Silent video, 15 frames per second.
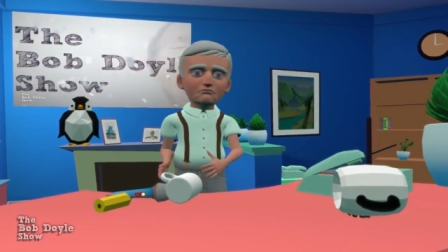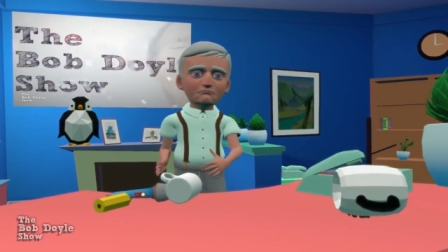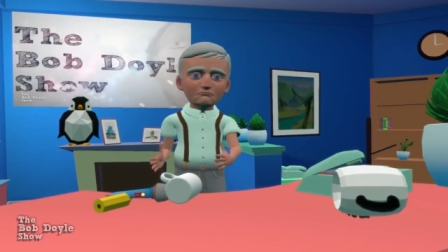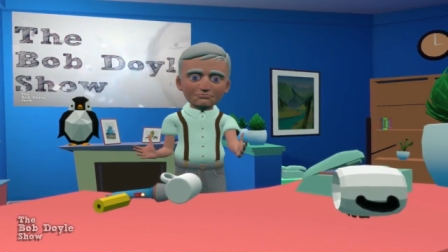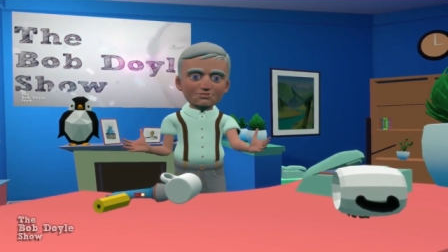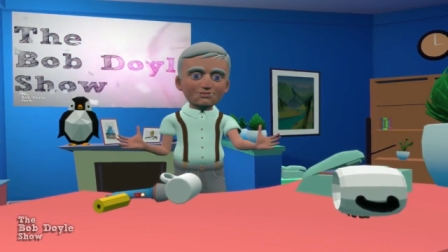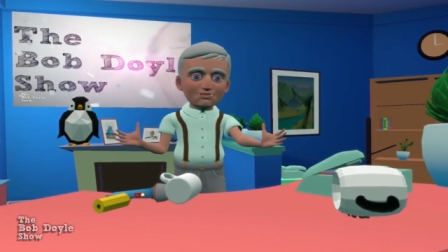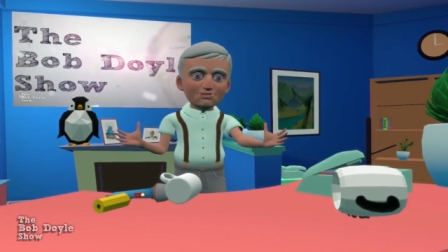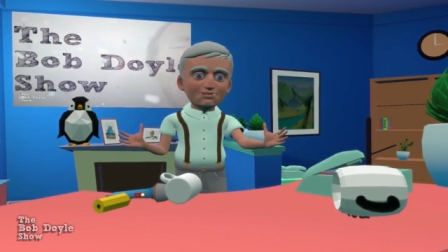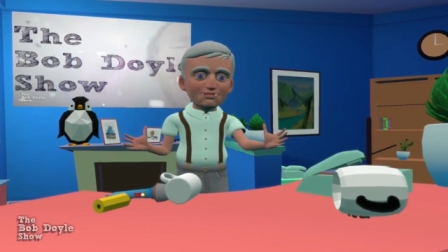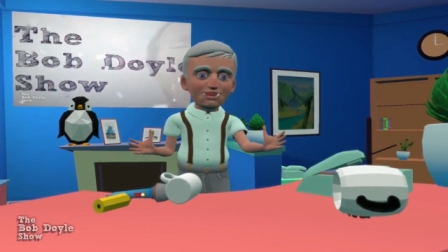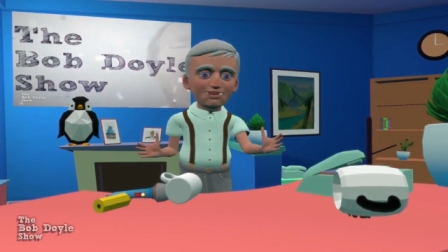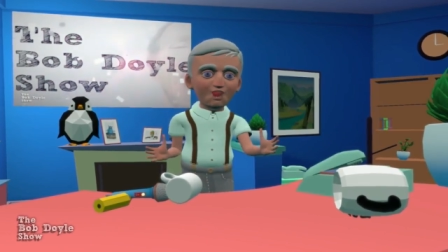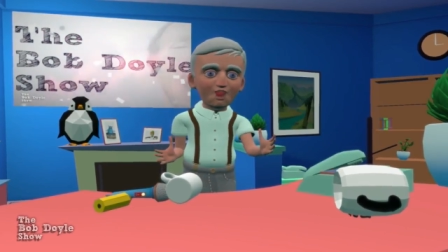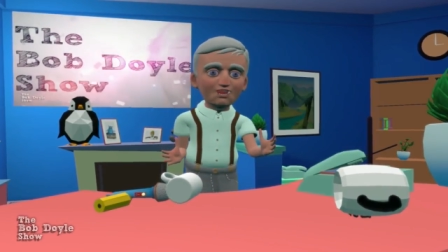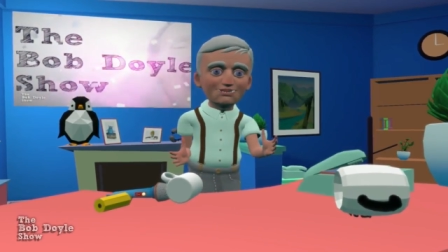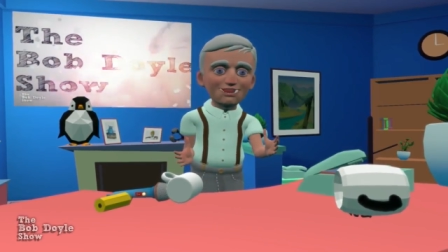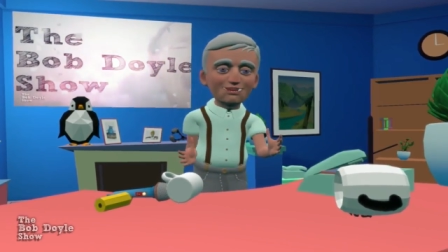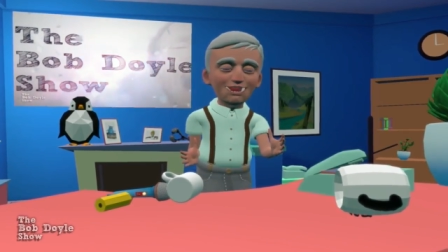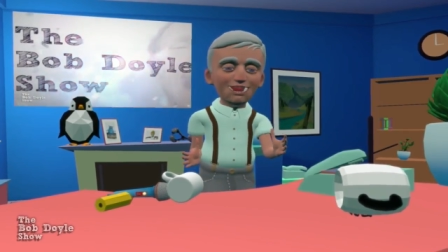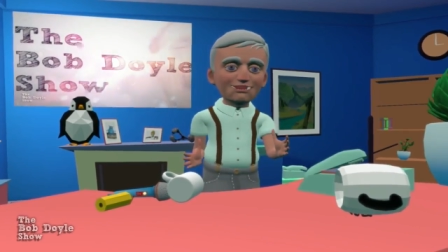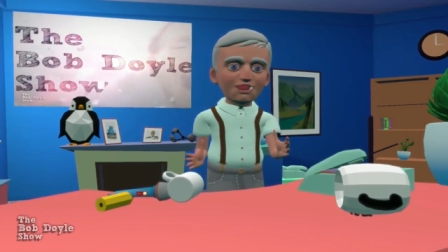If you didn't put that
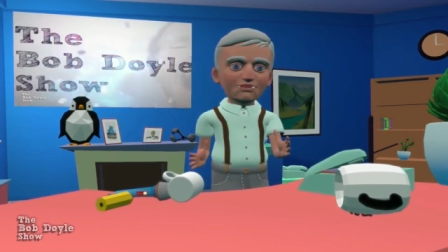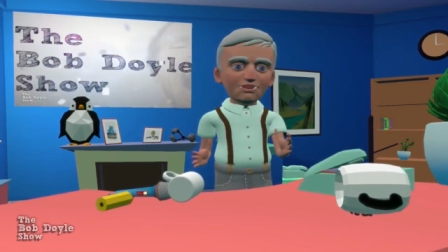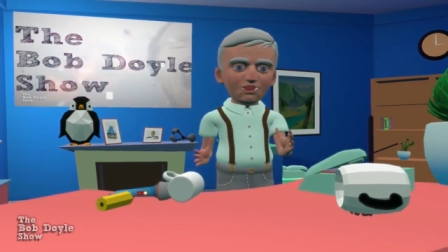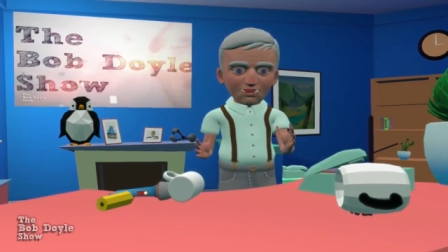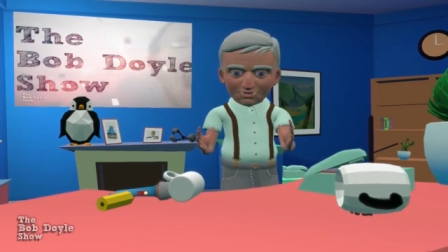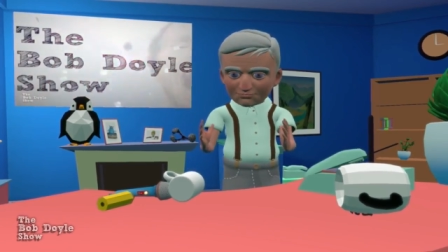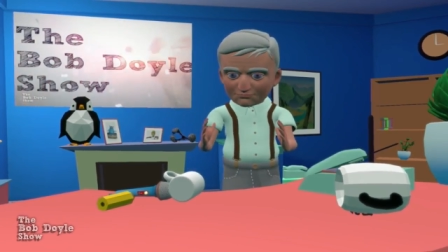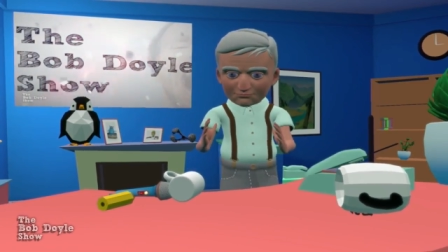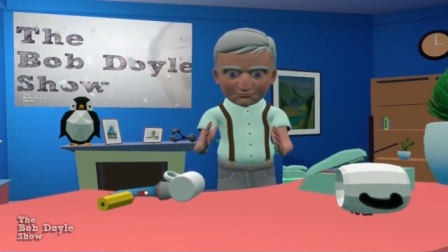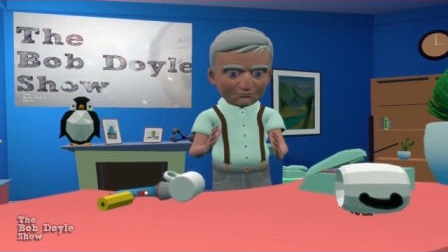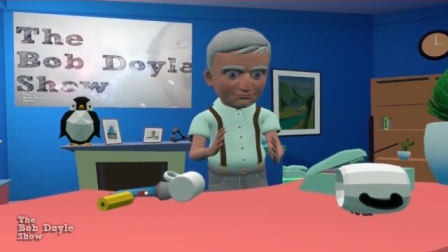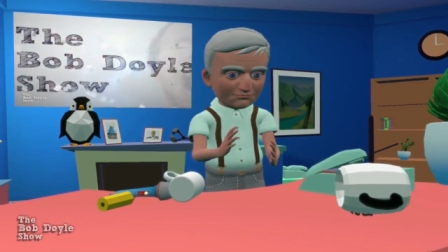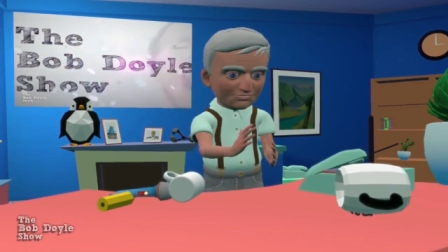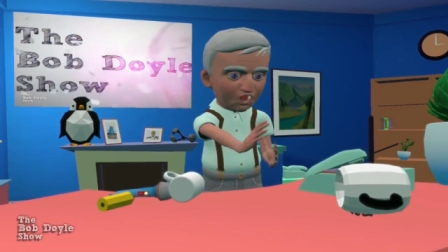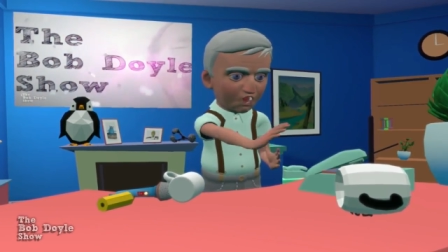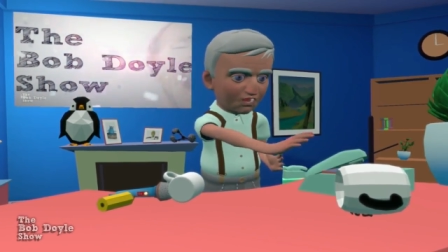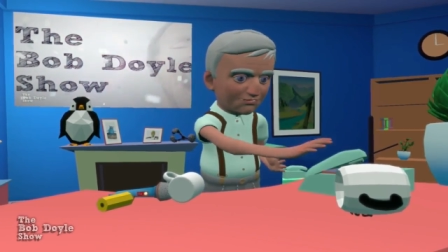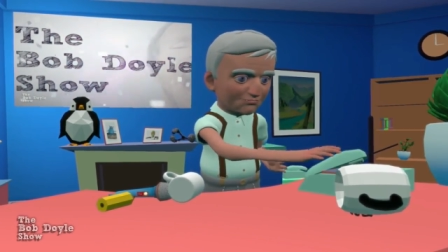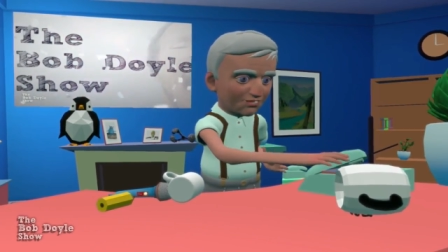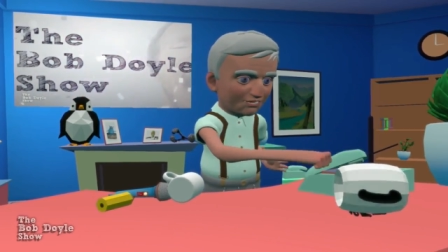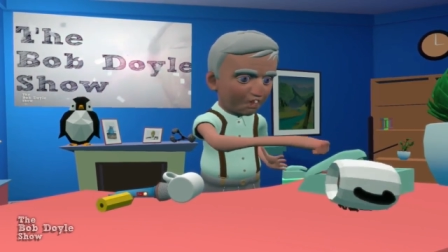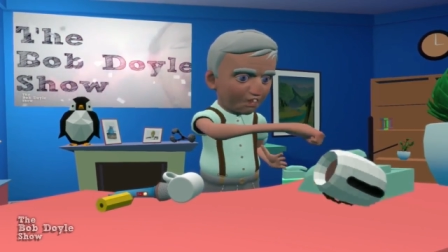together, so what I'm going to do is I'm
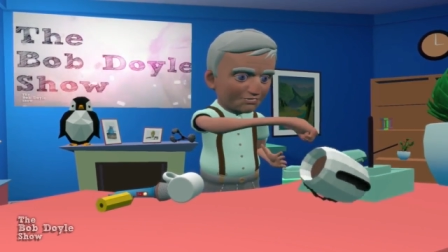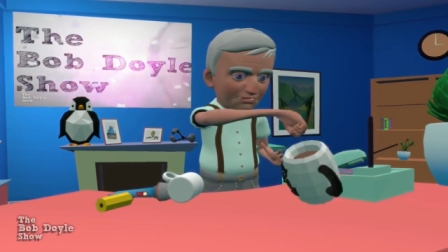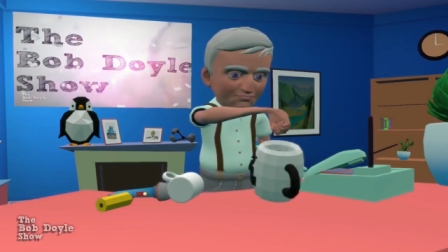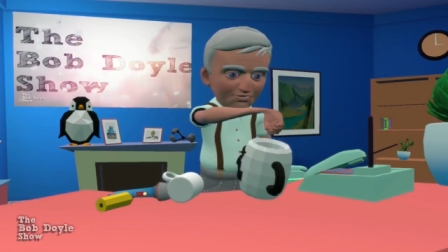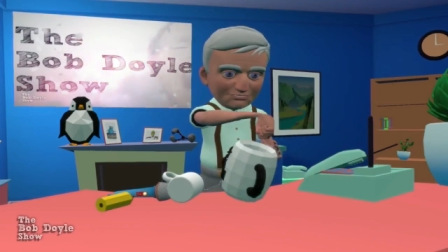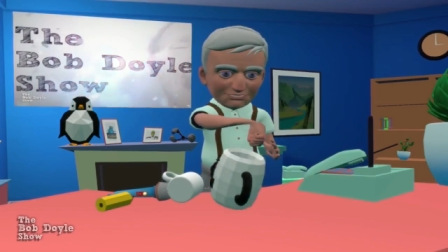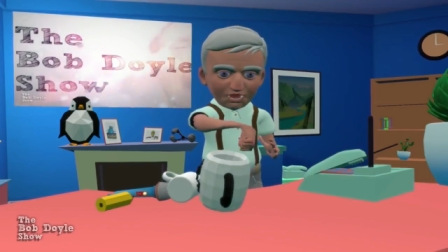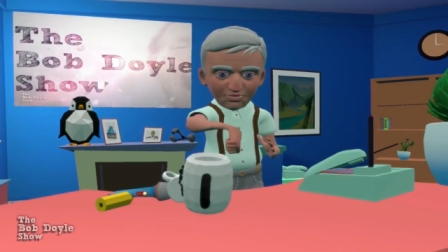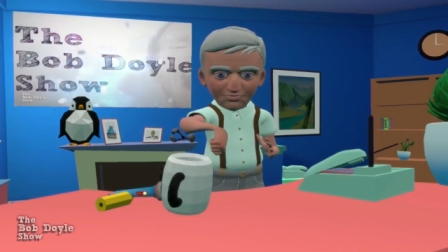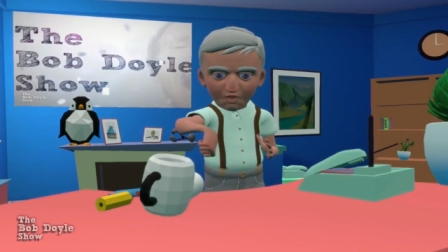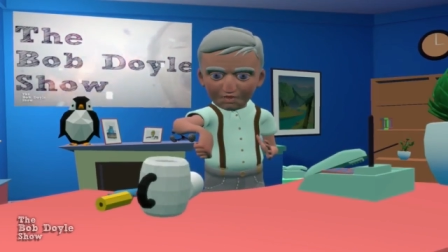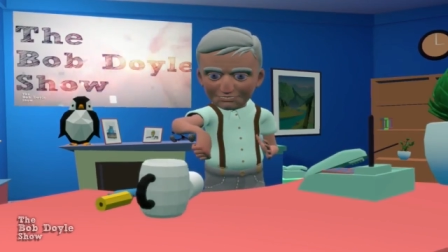going to show you how